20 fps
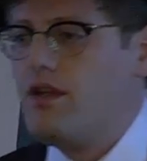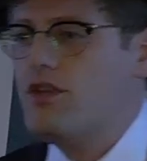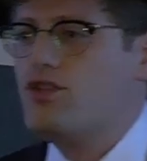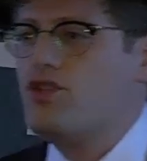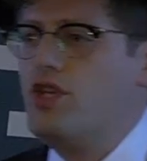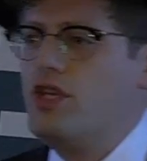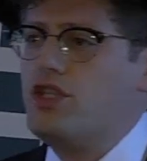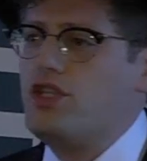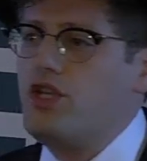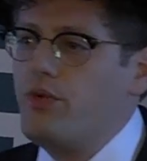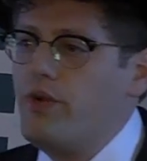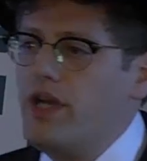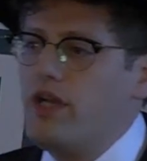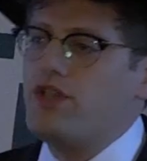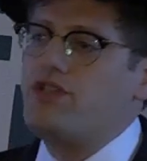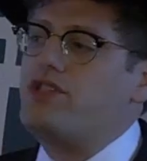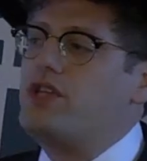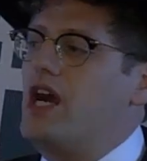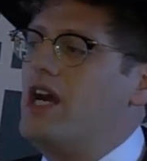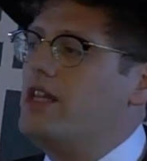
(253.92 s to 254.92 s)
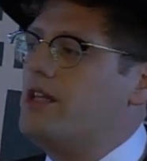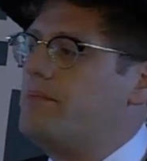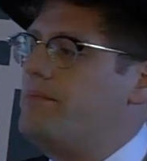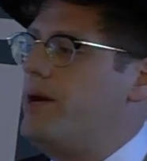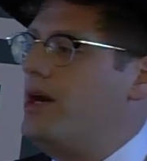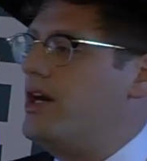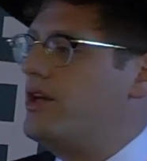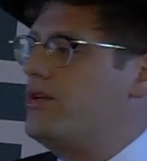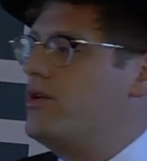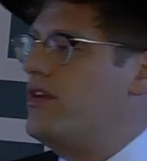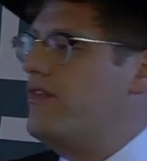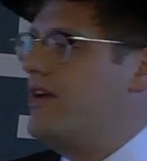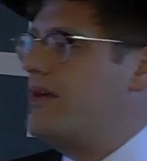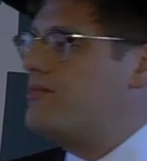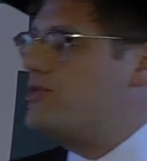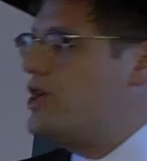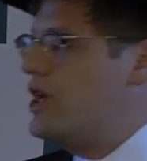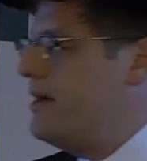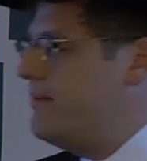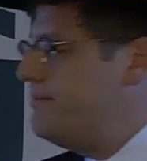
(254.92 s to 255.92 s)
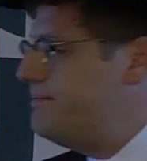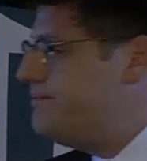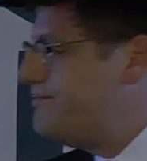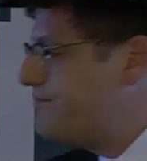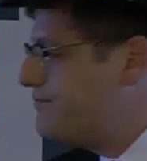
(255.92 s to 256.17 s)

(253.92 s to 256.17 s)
She's the real silent partner of MGM.